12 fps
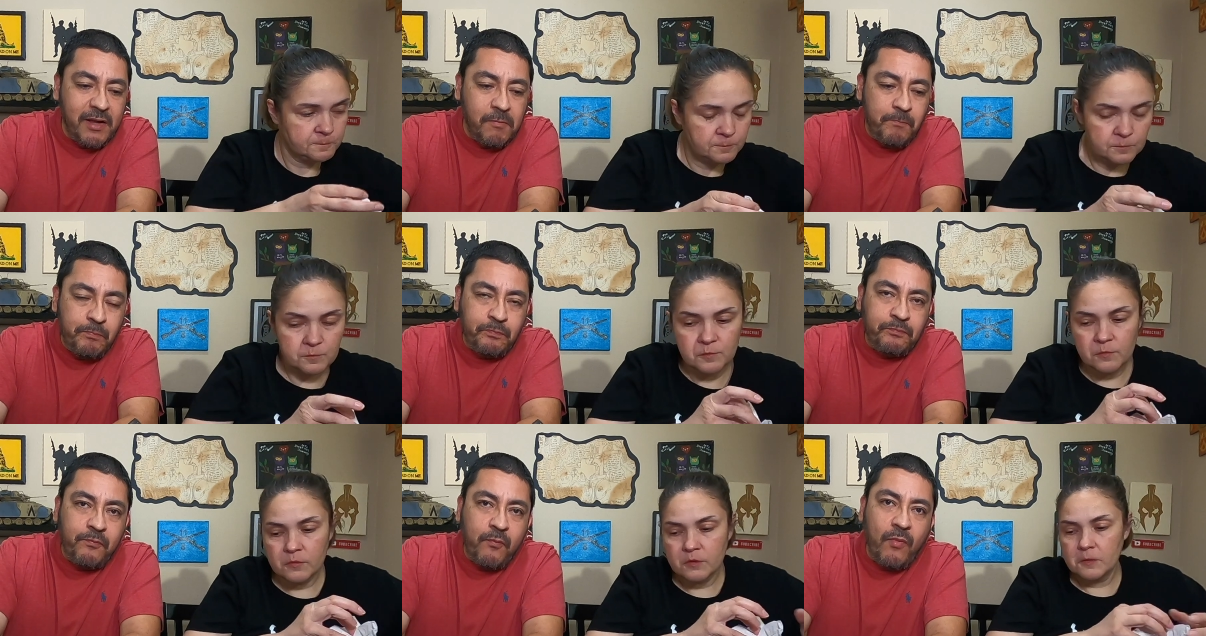Speaker 1: them.
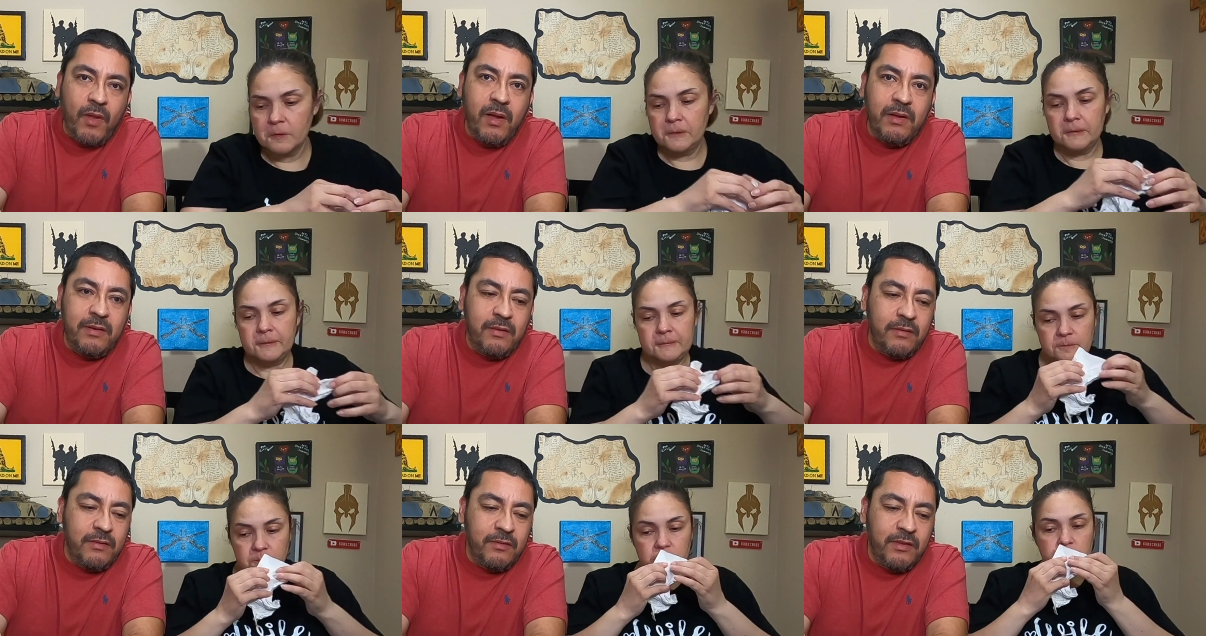
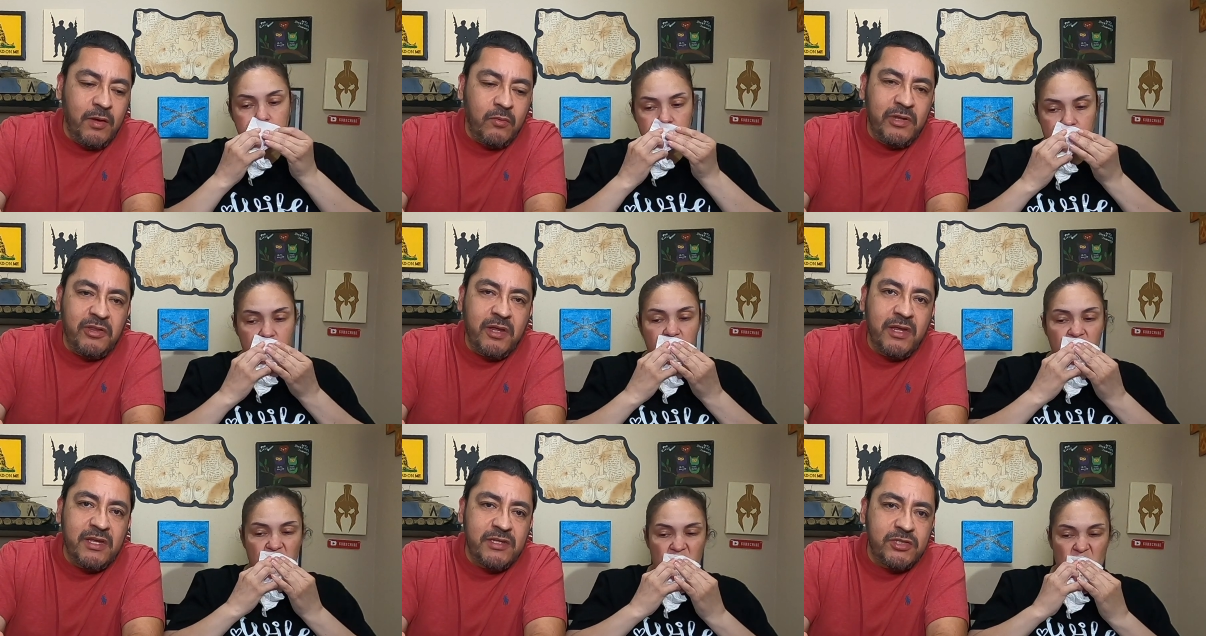The only
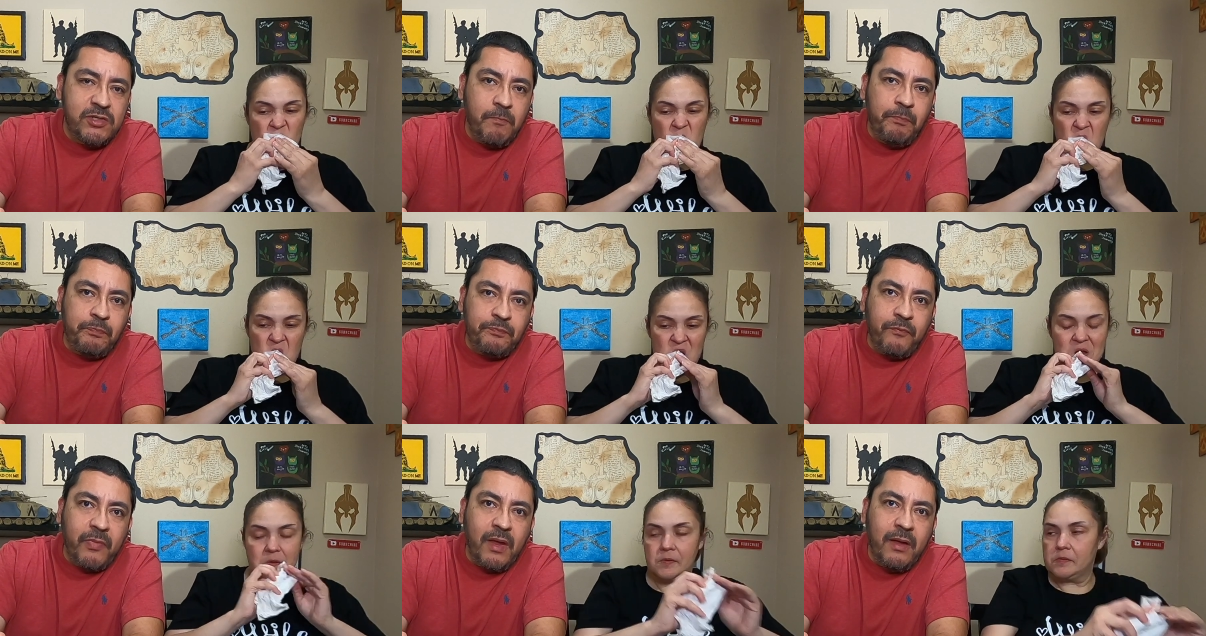thing is,
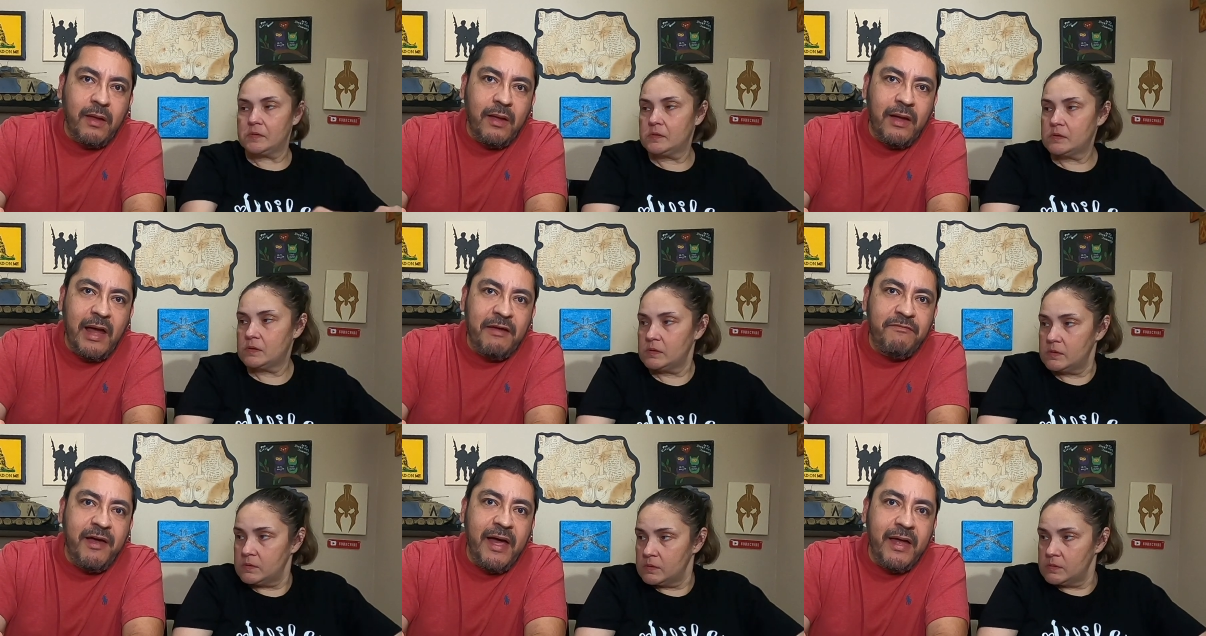
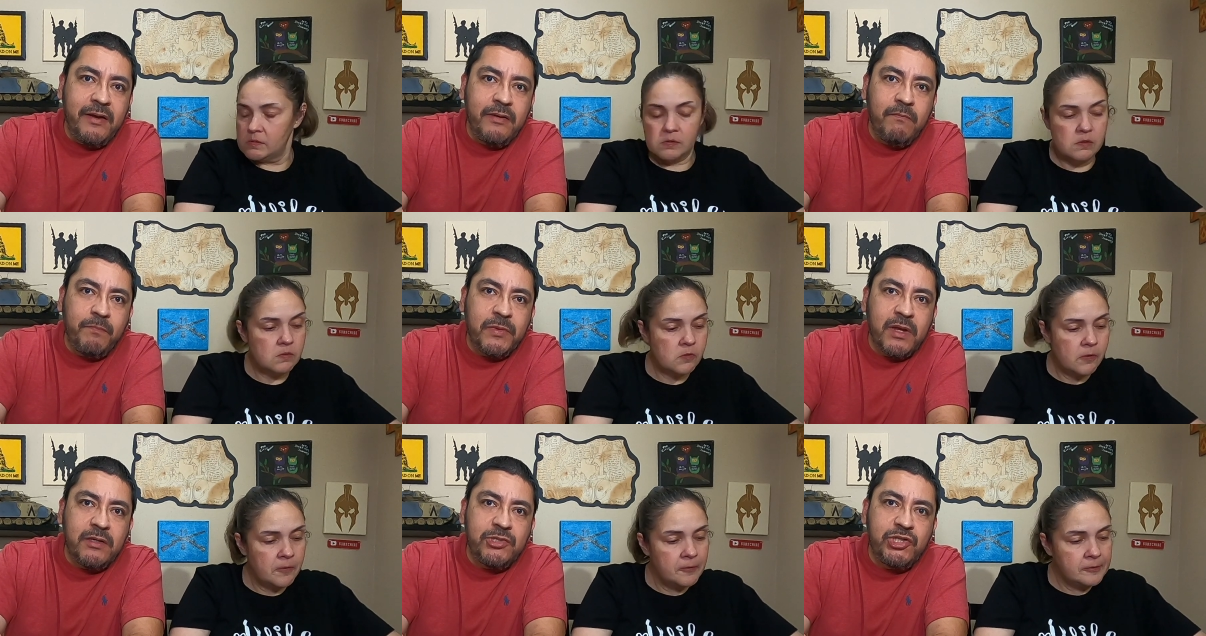I've had
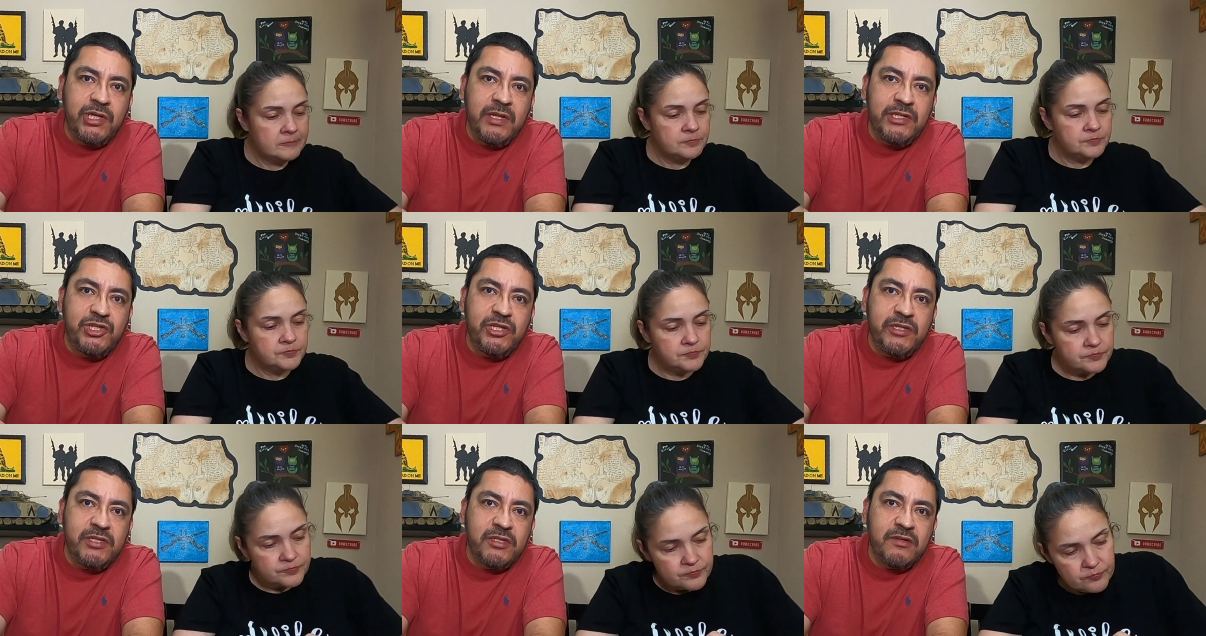chili
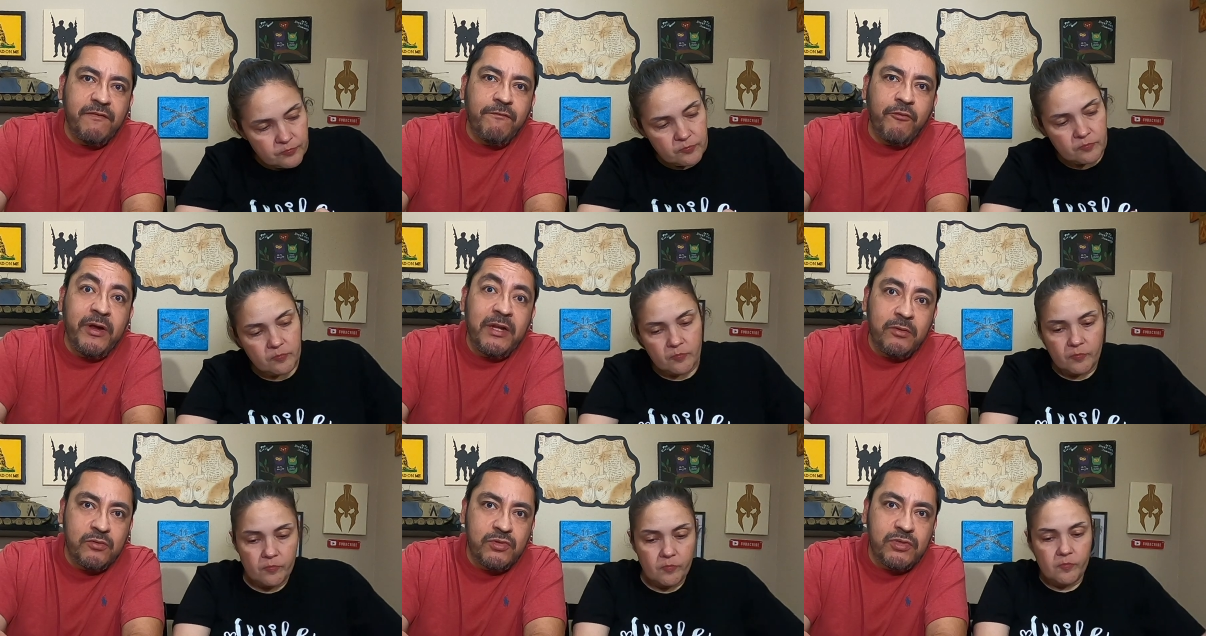cheese
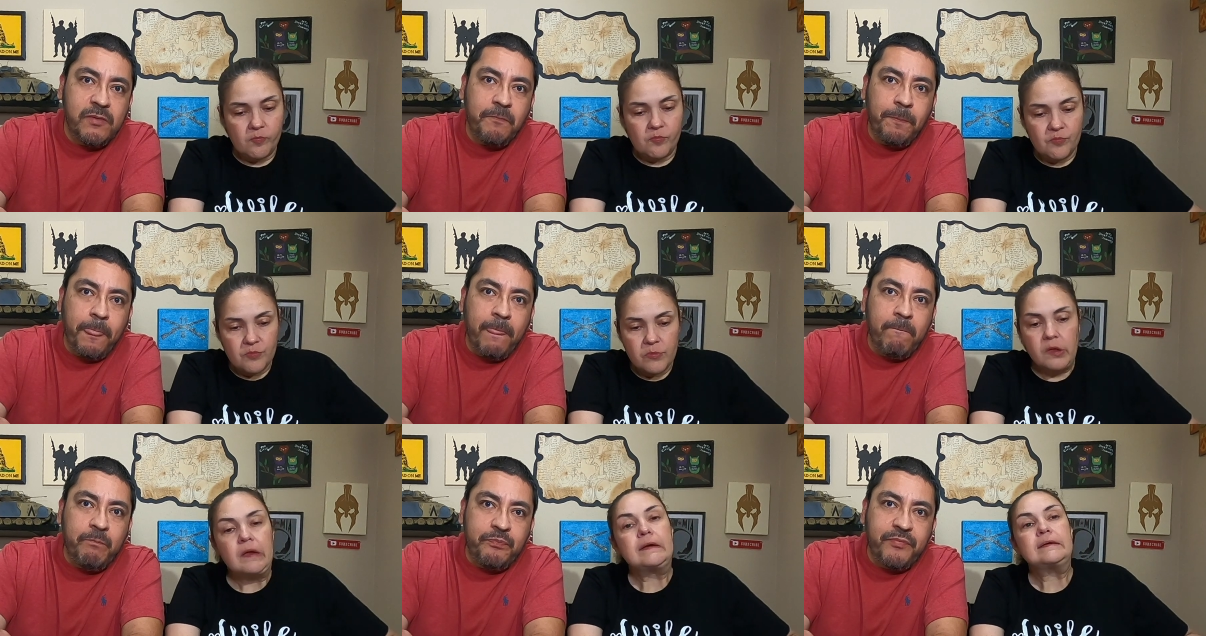Fritos
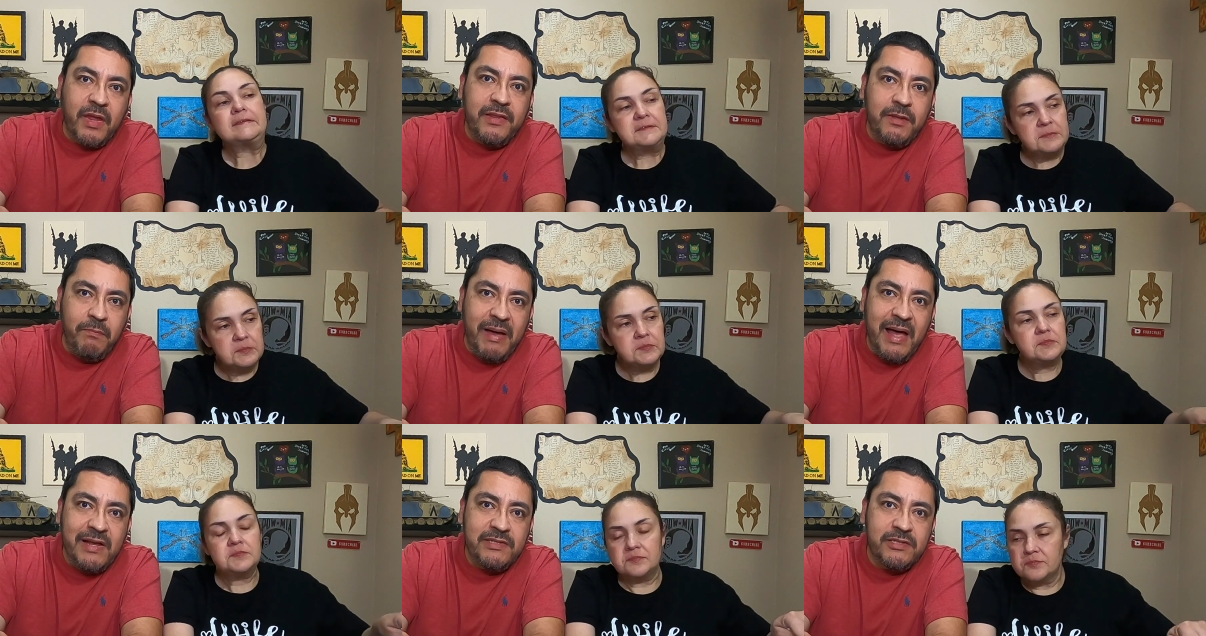yeah. in the
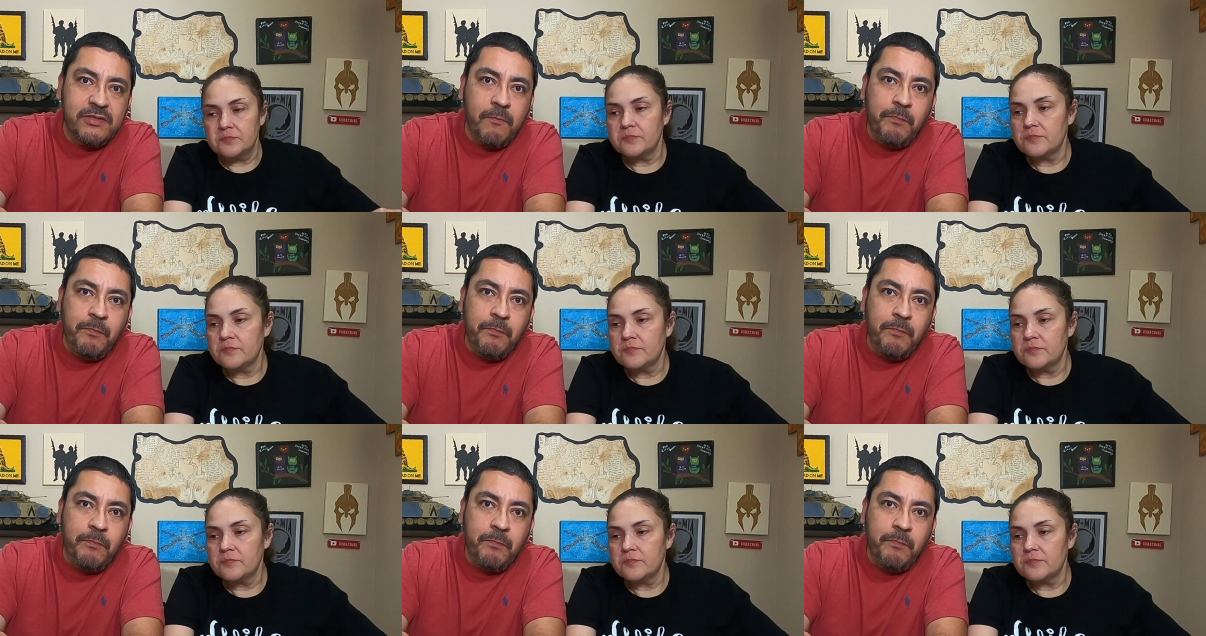past